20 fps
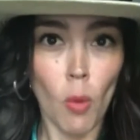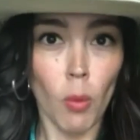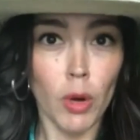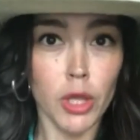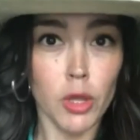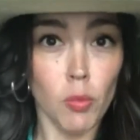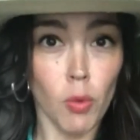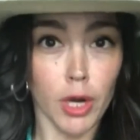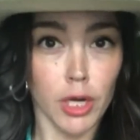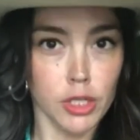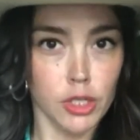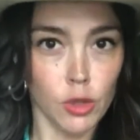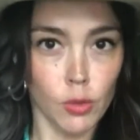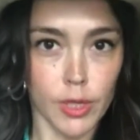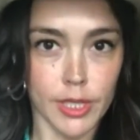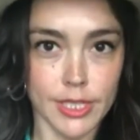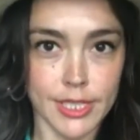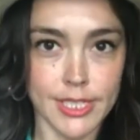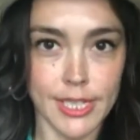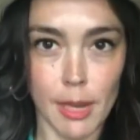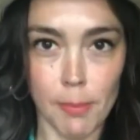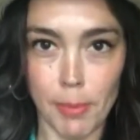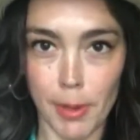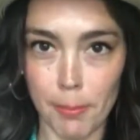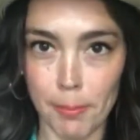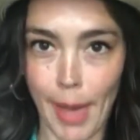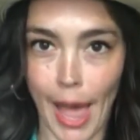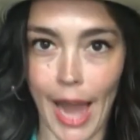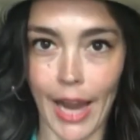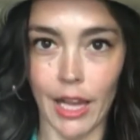What you want to do is tip
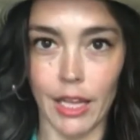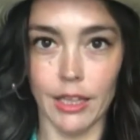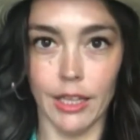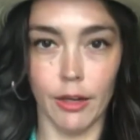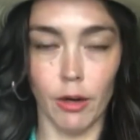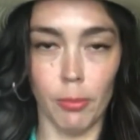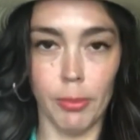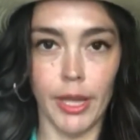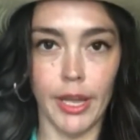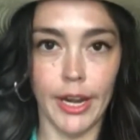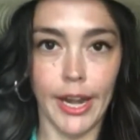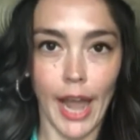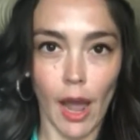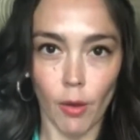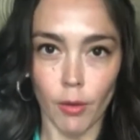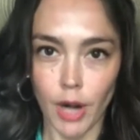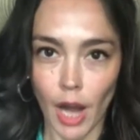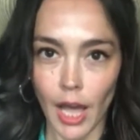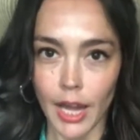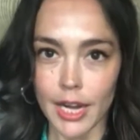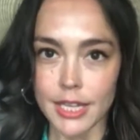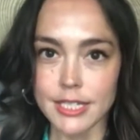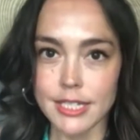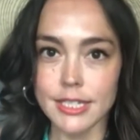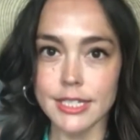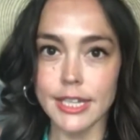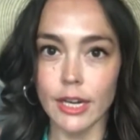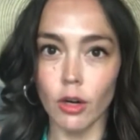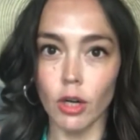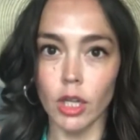it back a little bit. Now, not
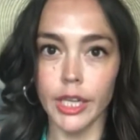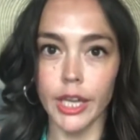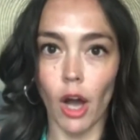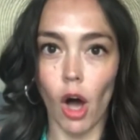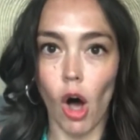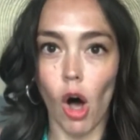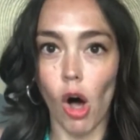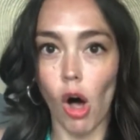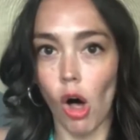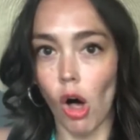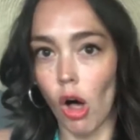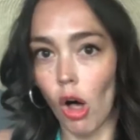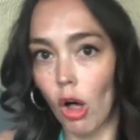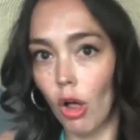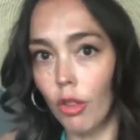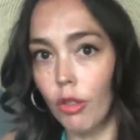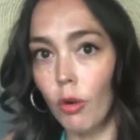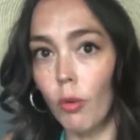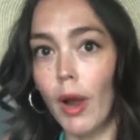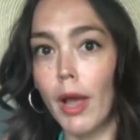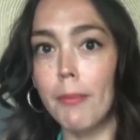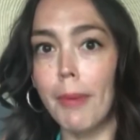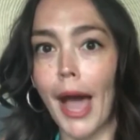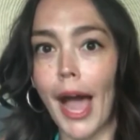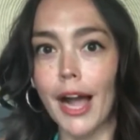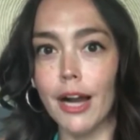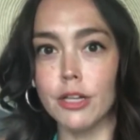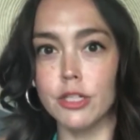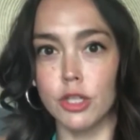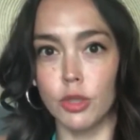necessarily all the way
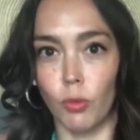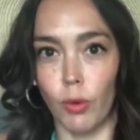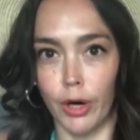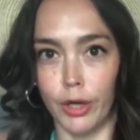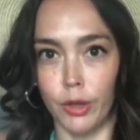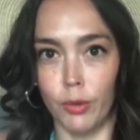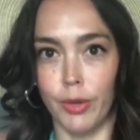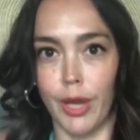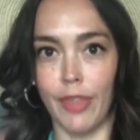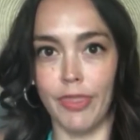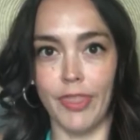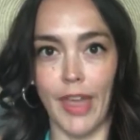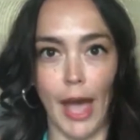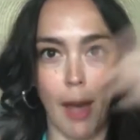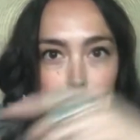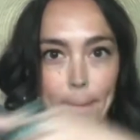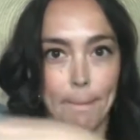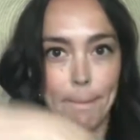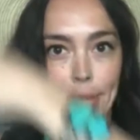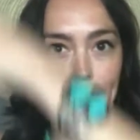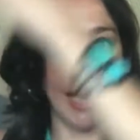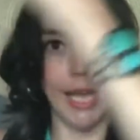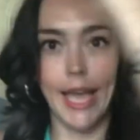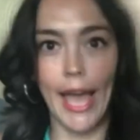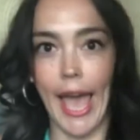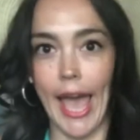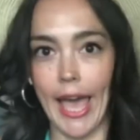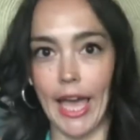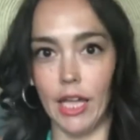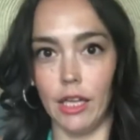back to where you get that
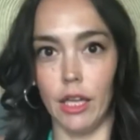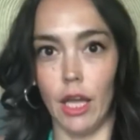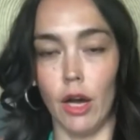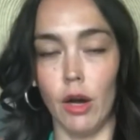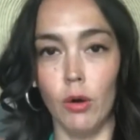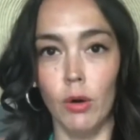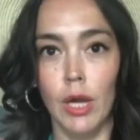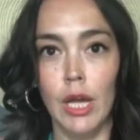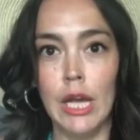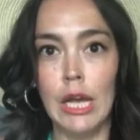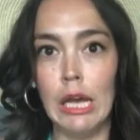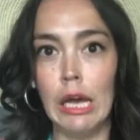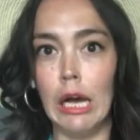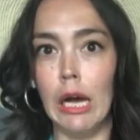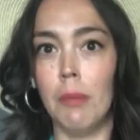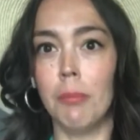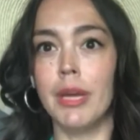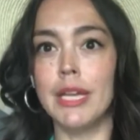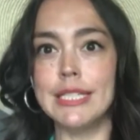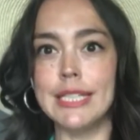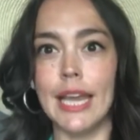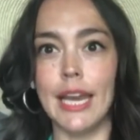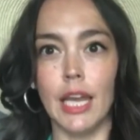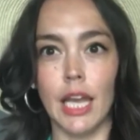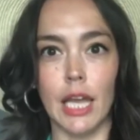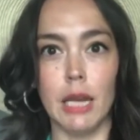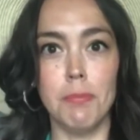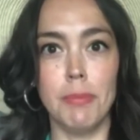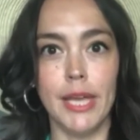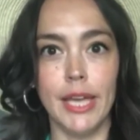big halo, because then
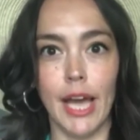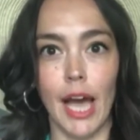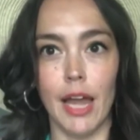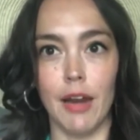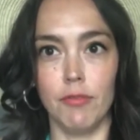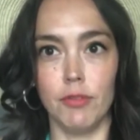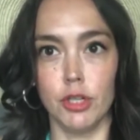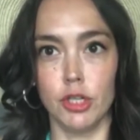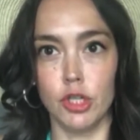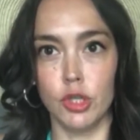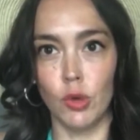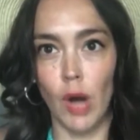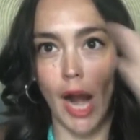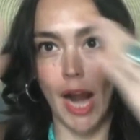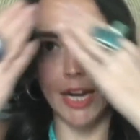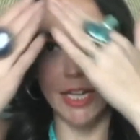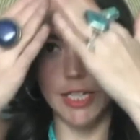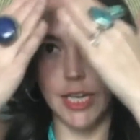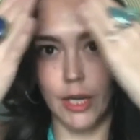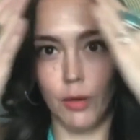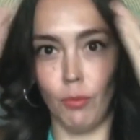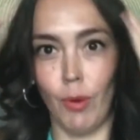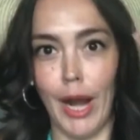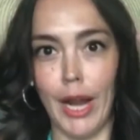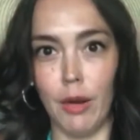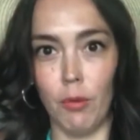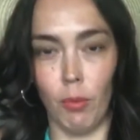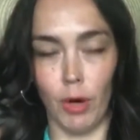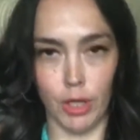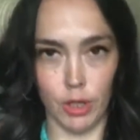it can be kind of distracting,
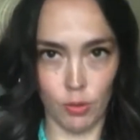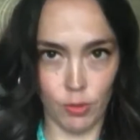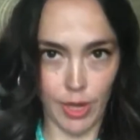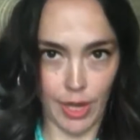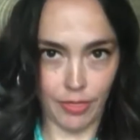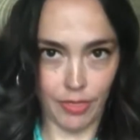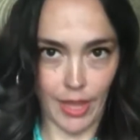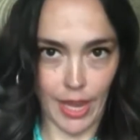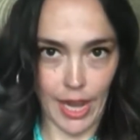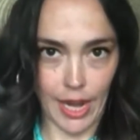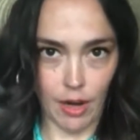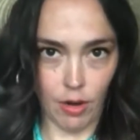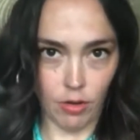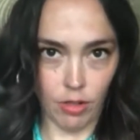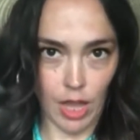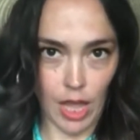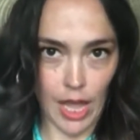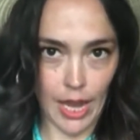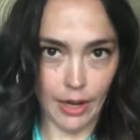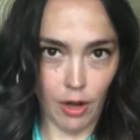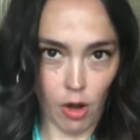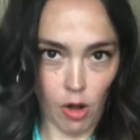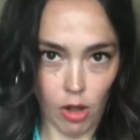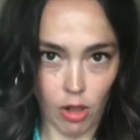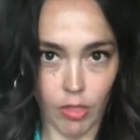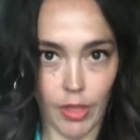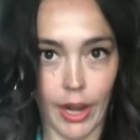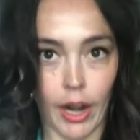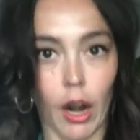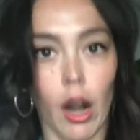right? Where you get the hairline
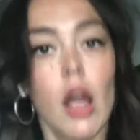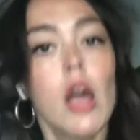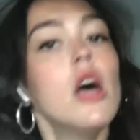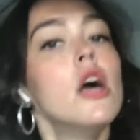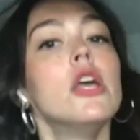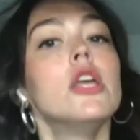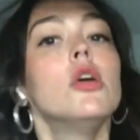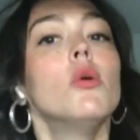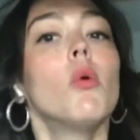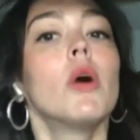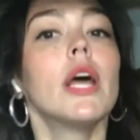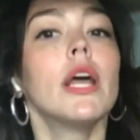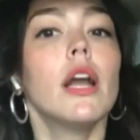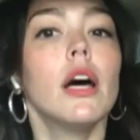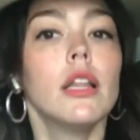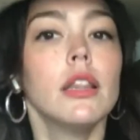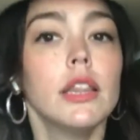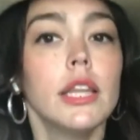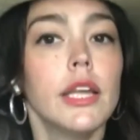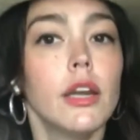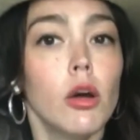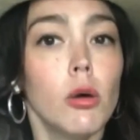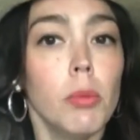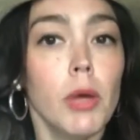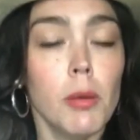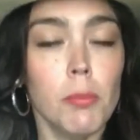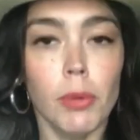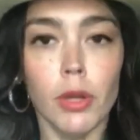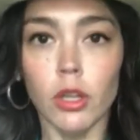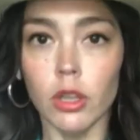all there. You want it a little
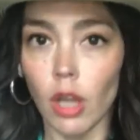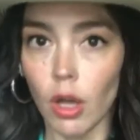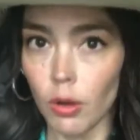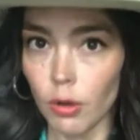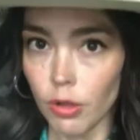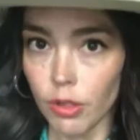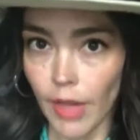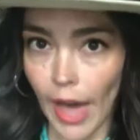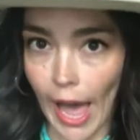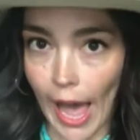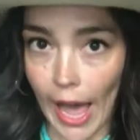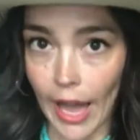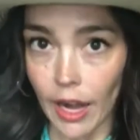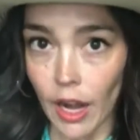bit below that.